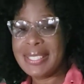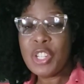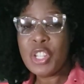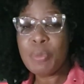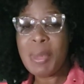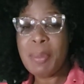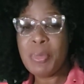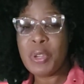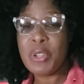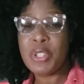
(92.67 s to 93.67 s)
Church
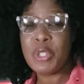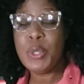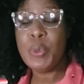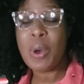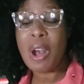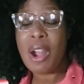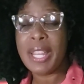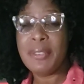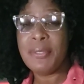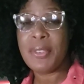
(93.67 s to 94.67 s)
members, you are
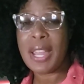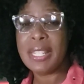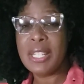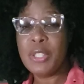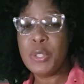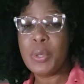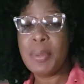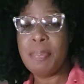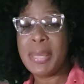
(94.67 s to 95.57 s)
invited to a